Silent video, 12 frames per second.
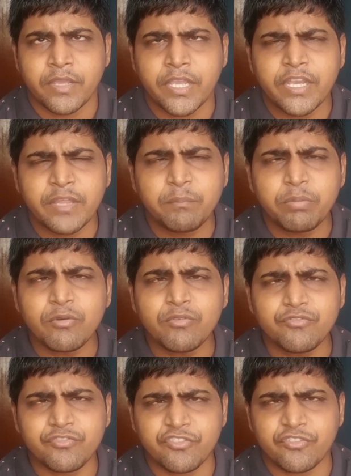It
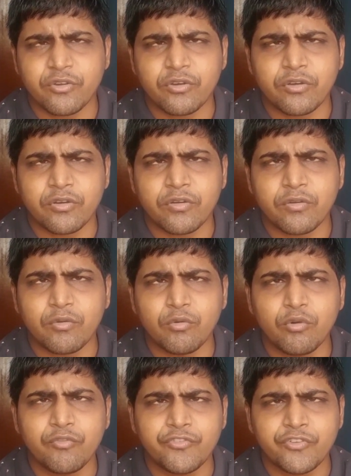improves your
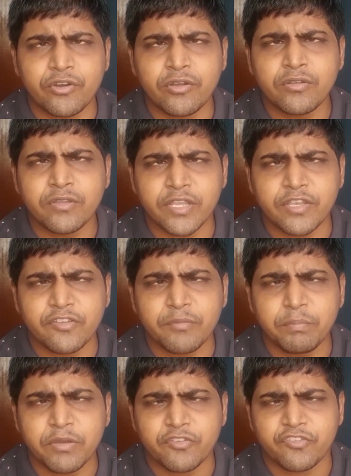overall
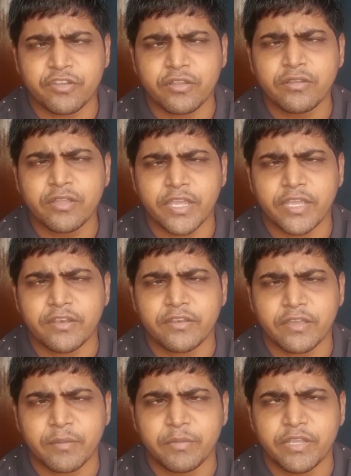interpersonal
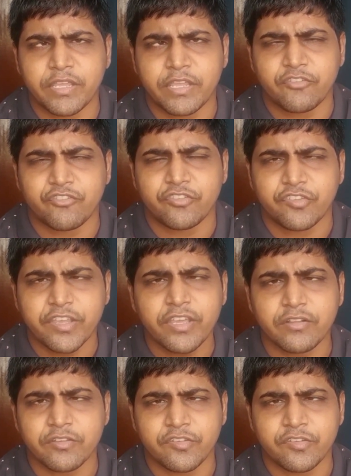and communication
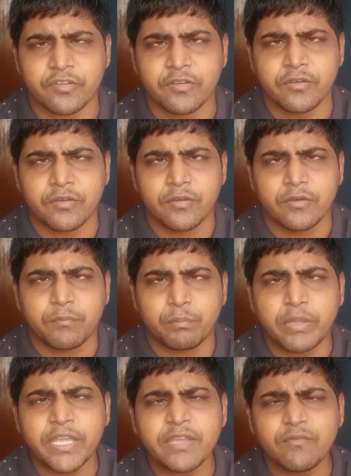skills.
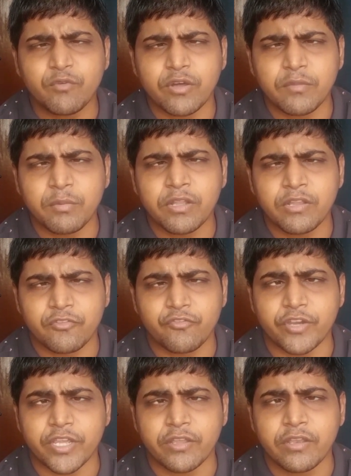Playing volleyball
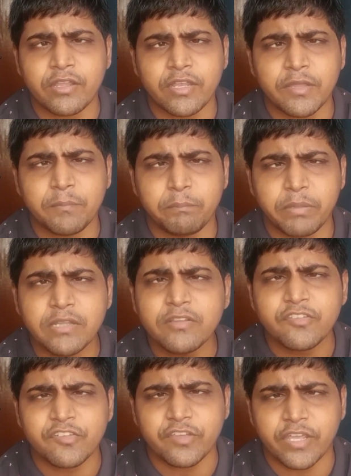regularly
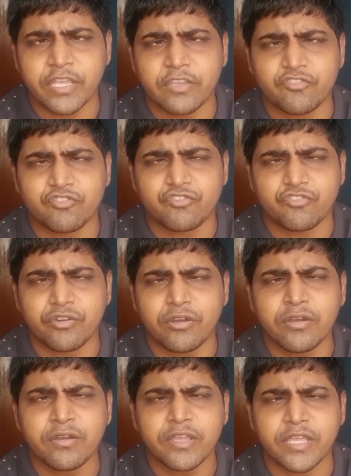builds a
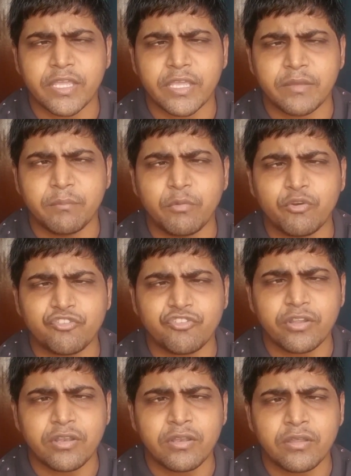strong
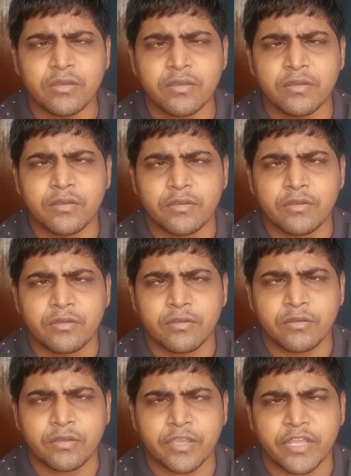emotional
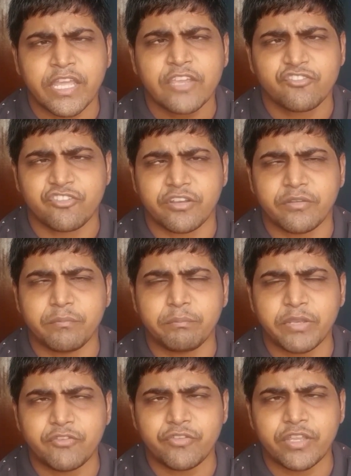connection
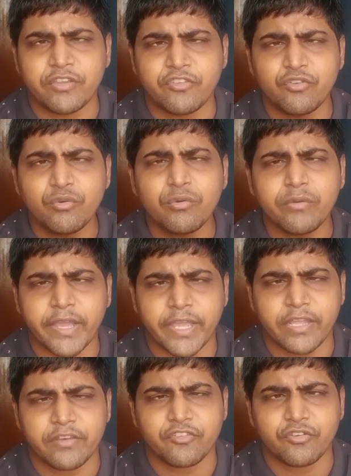between you
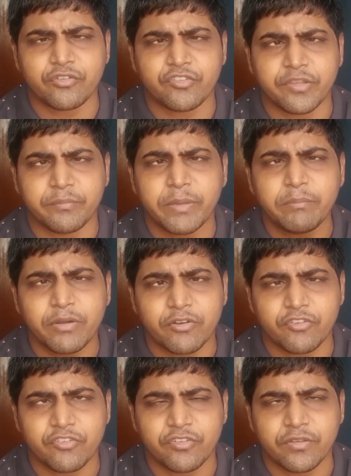and your team
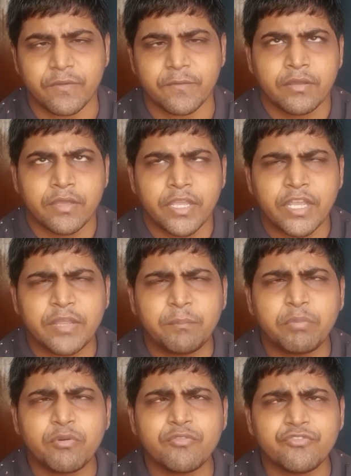members. It
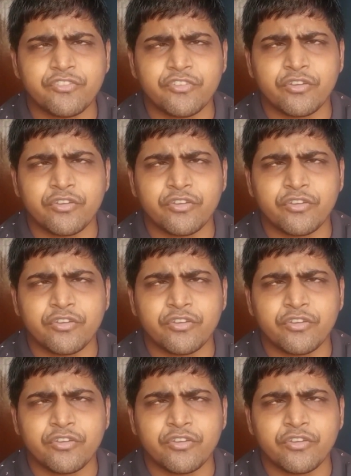improves